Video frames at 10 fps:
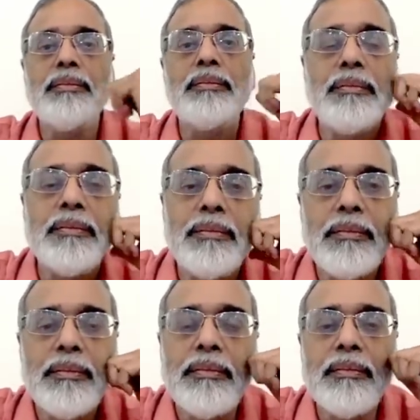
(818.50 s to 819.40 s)

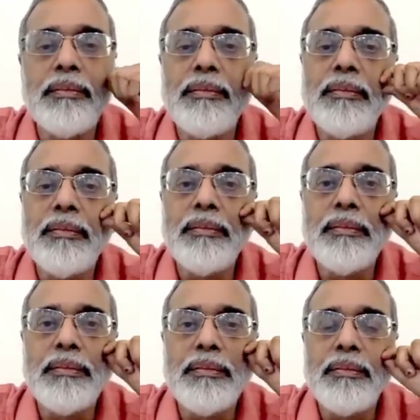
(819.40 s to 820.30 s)

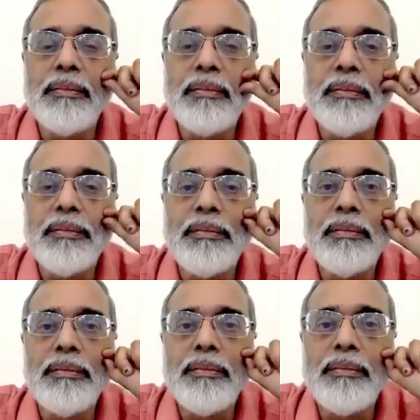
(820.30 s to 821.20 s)

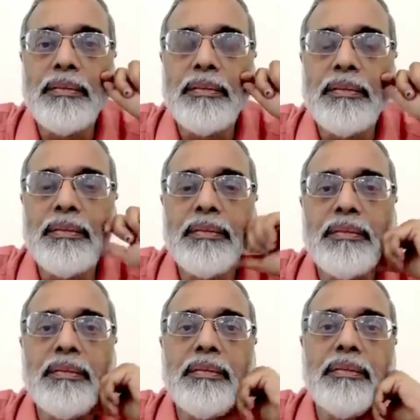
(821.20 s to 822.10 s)

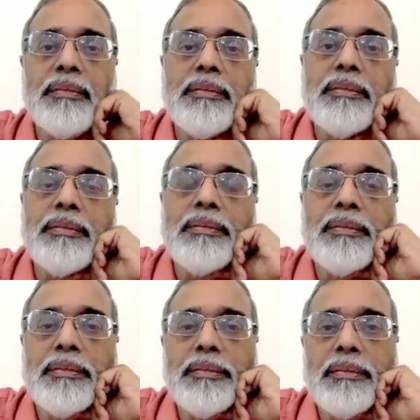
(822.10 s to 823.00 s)

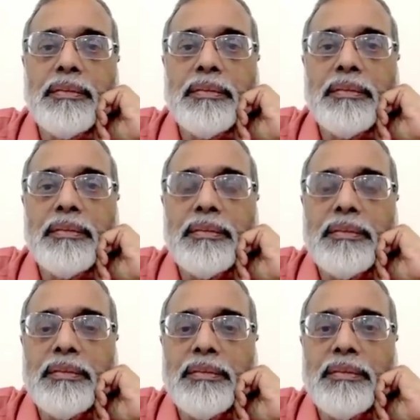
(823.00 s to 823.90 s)

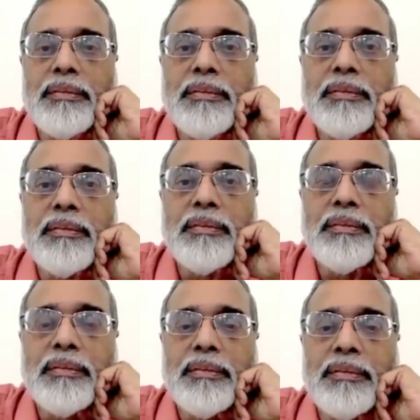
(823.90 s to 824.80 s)

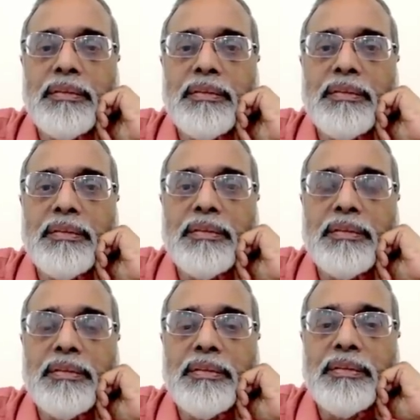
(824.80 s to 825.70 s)

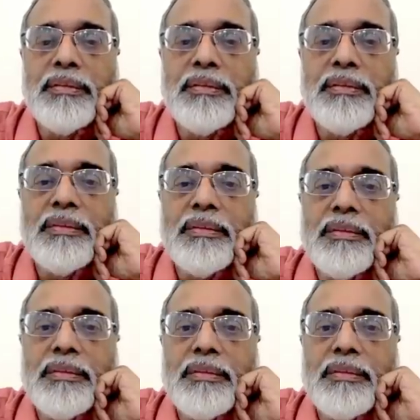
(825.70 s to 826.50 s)
[no speech]